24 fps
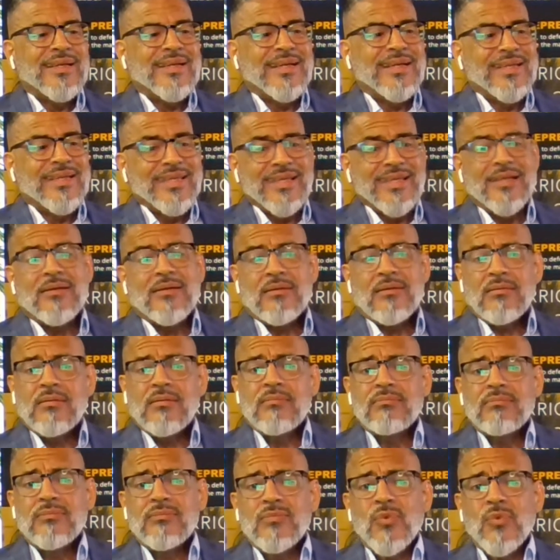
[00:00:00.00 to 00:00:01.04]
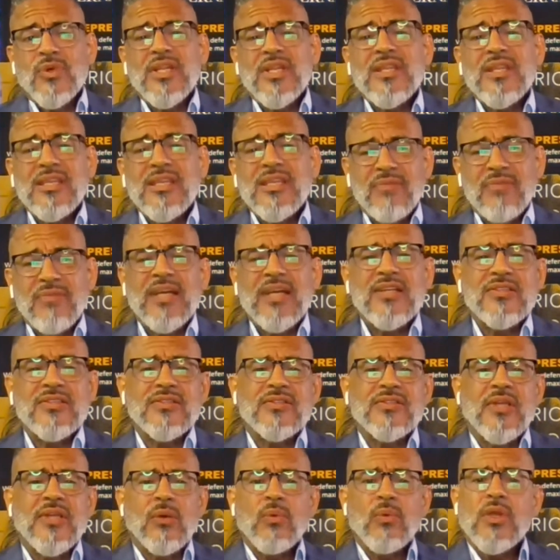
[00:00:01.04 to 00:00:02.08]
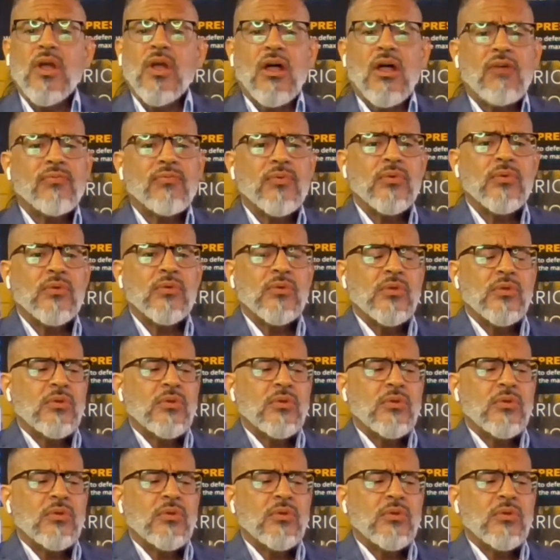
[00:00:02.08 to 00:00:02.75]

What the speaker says: Again, one of the advantages that we offer